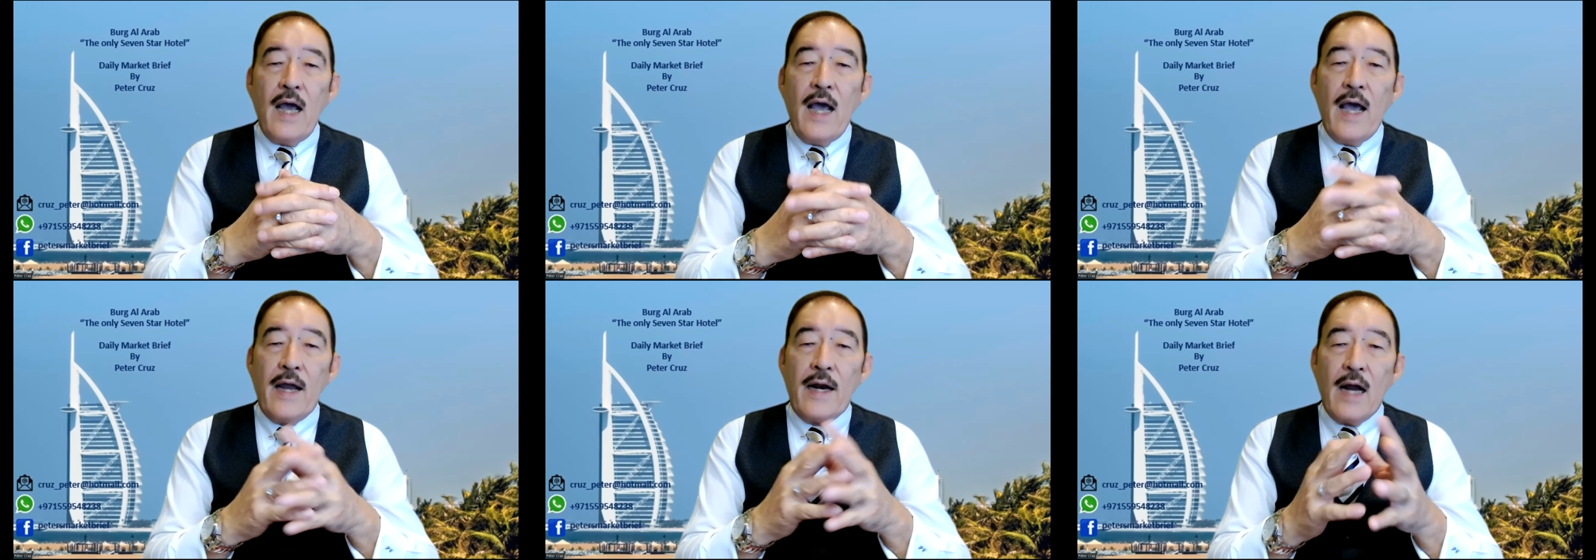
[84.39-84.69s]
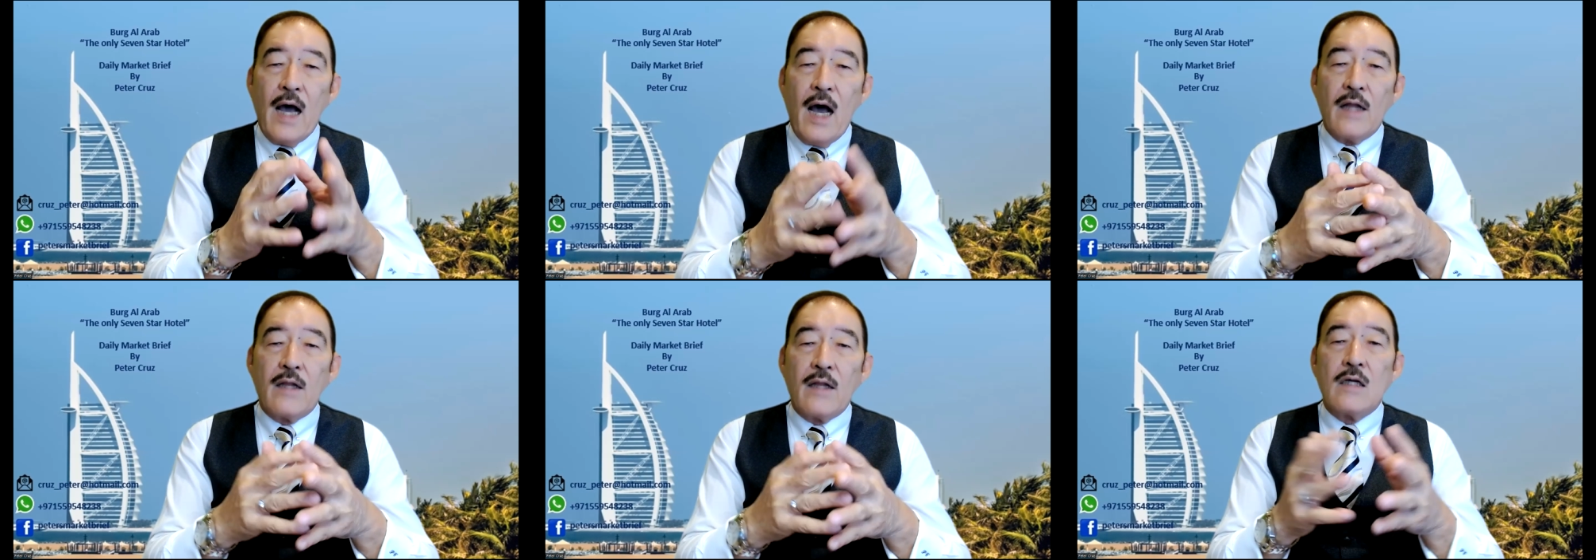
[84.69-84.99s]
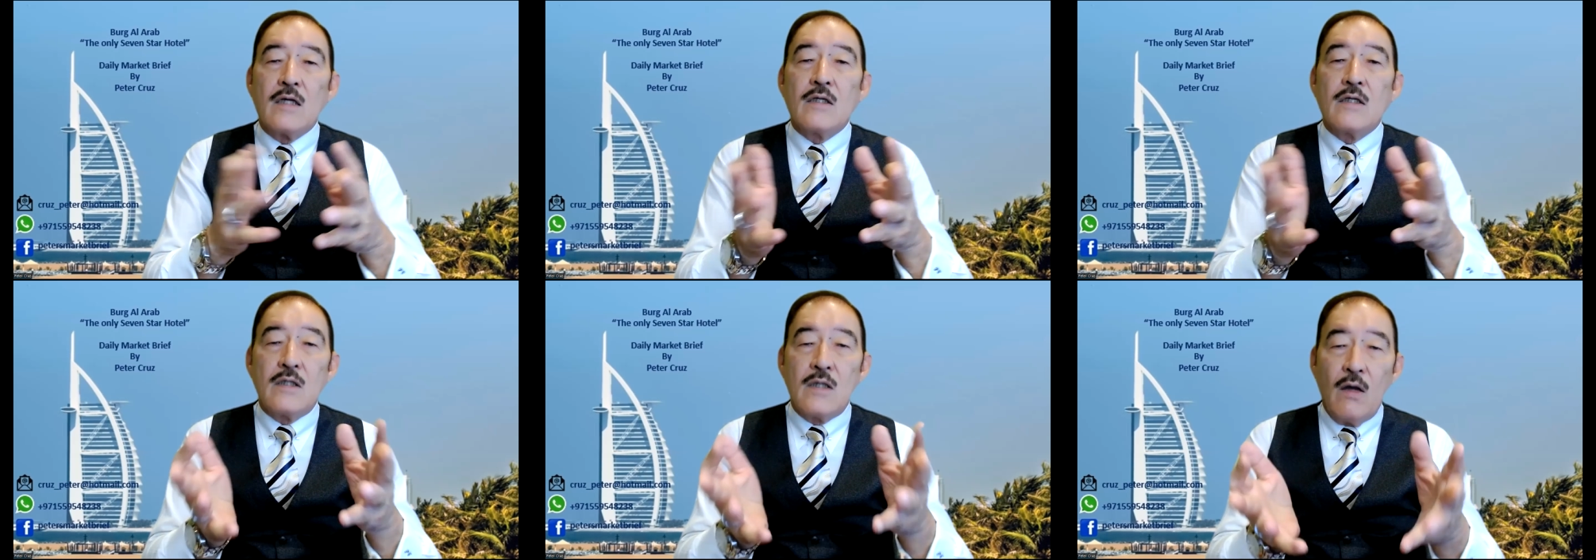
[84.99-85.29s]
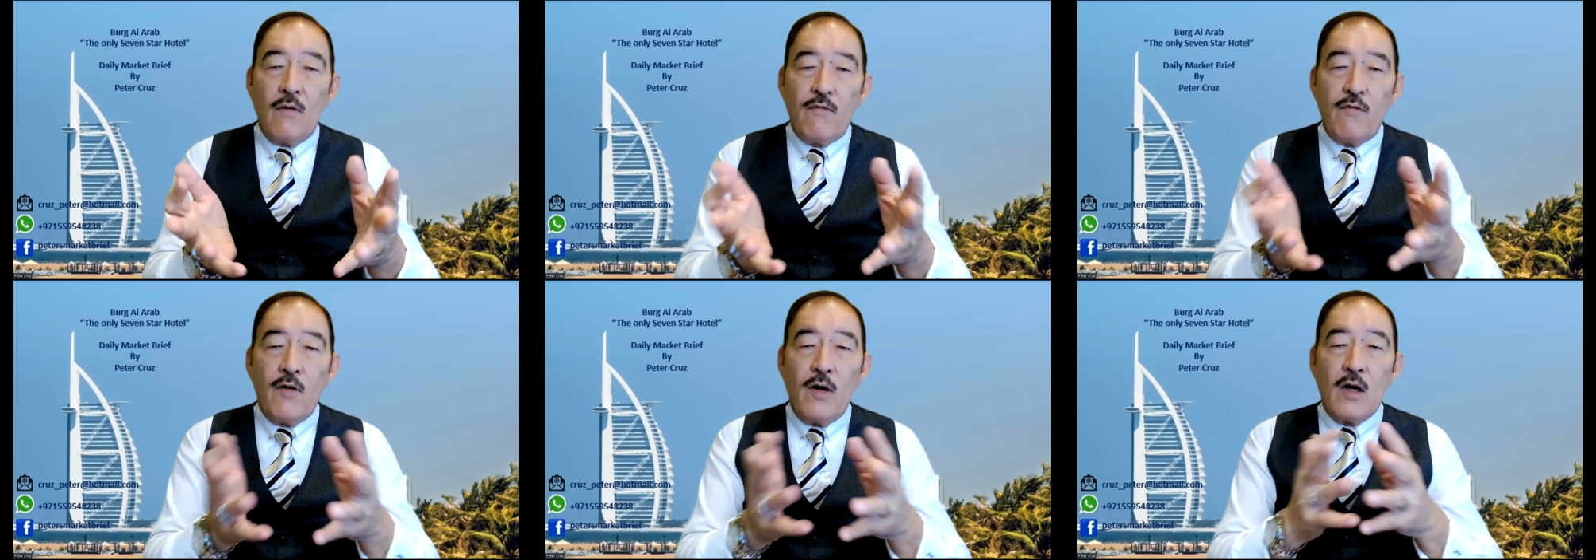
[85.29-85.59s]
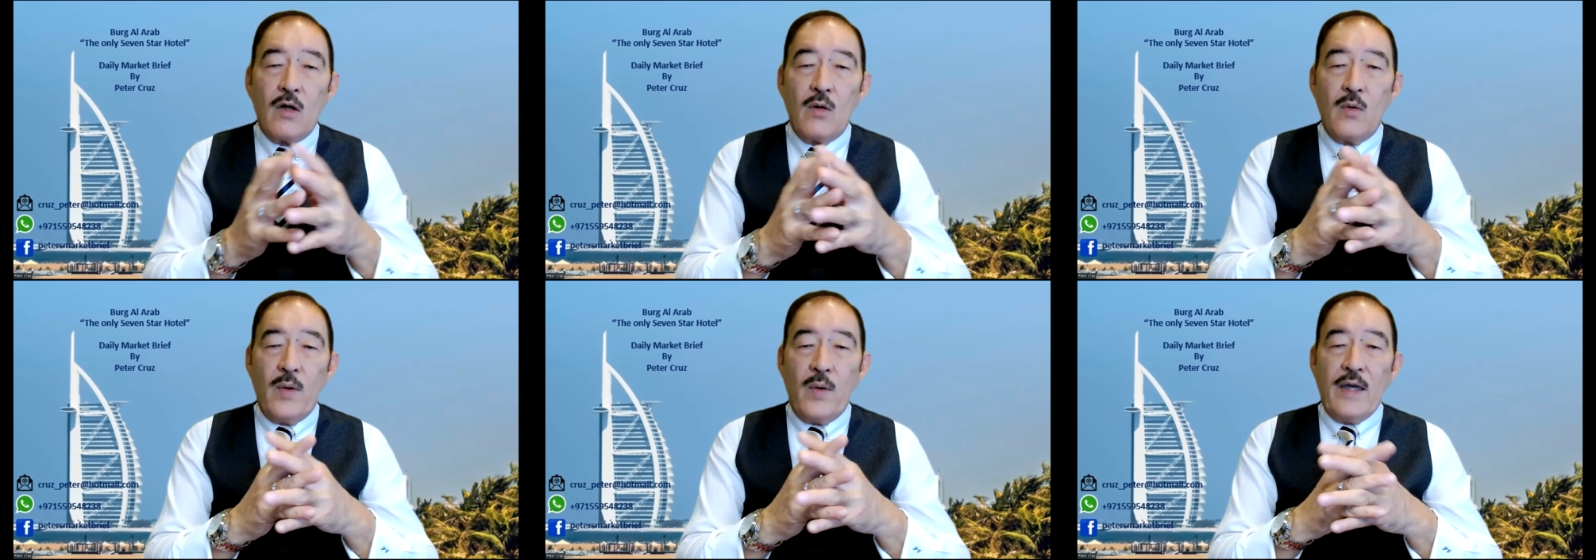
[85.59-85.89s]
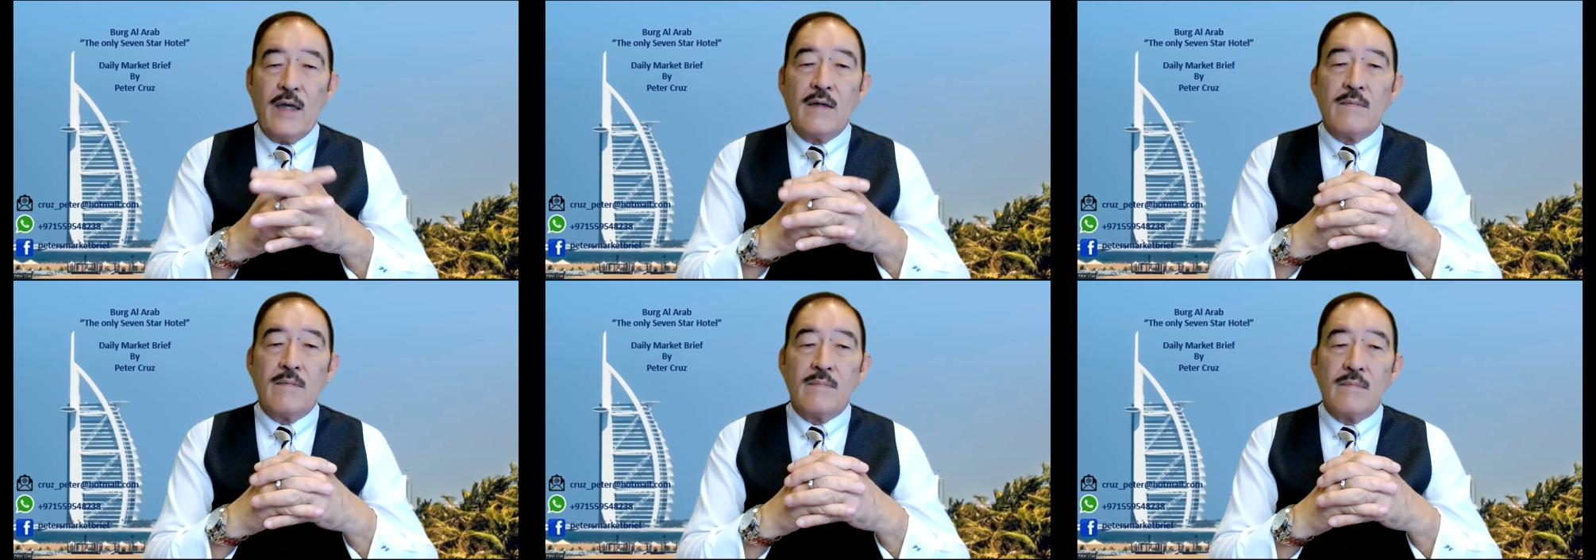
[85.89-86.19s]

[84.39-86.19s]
and others following.